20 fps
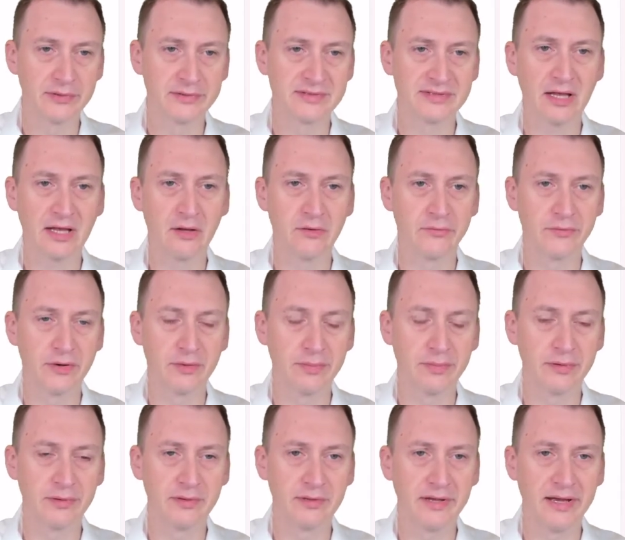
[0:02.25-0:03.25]

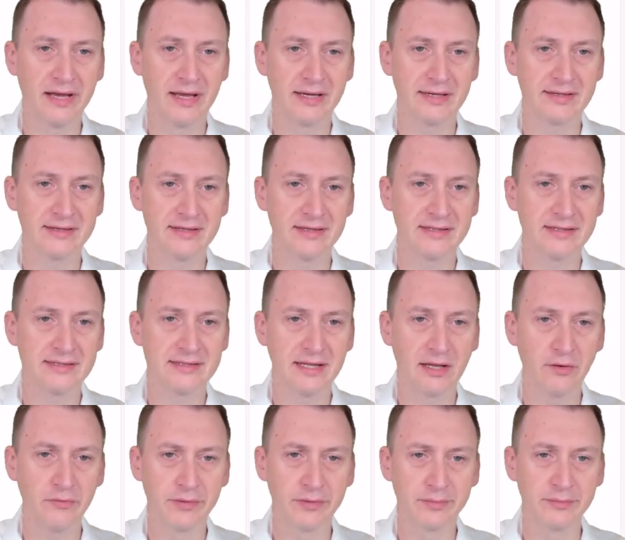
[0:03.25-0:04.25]
Dalrymple, and
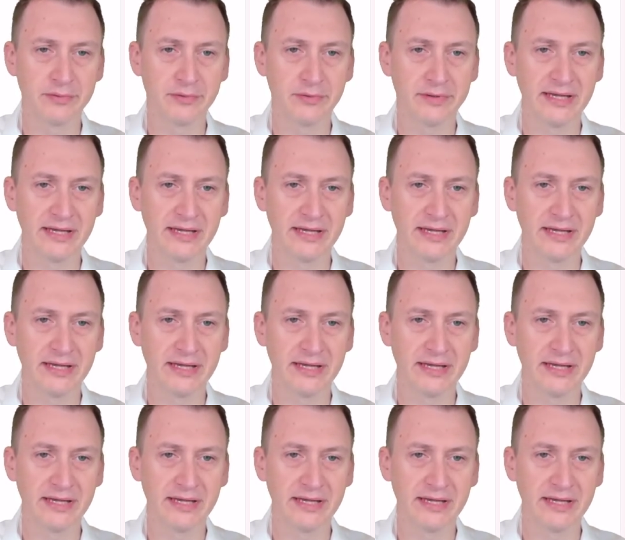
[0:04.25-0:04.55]
Dalrymple,